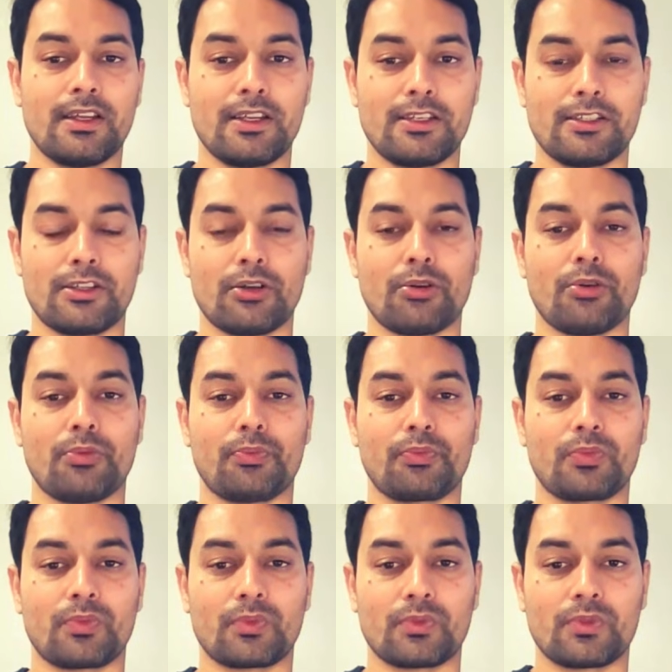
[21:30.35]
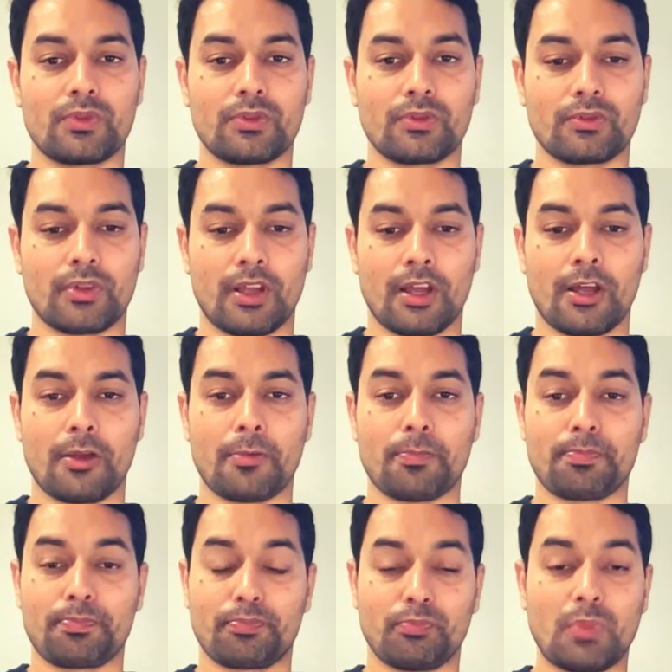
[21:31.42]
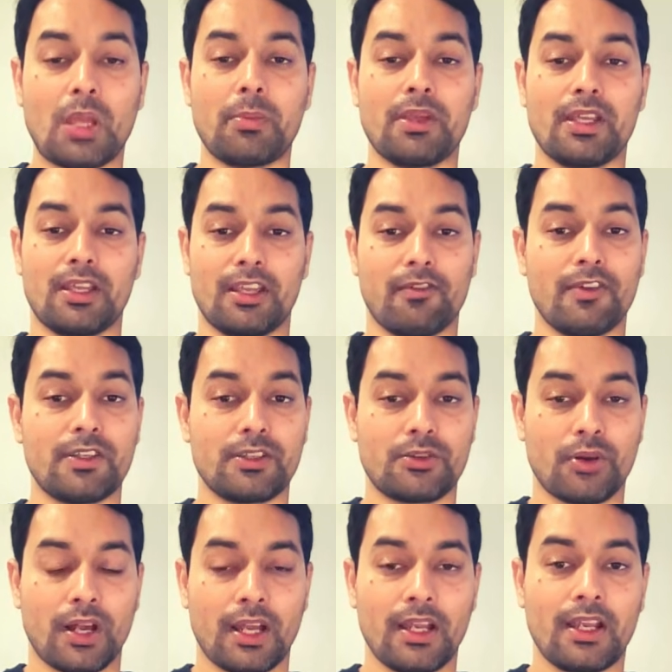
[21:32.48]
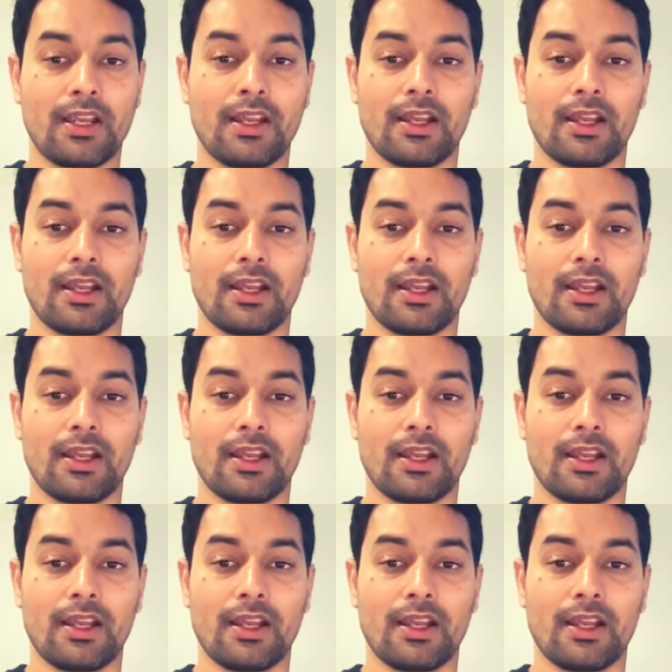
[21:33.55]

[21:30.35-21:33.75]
So maybe give it a try.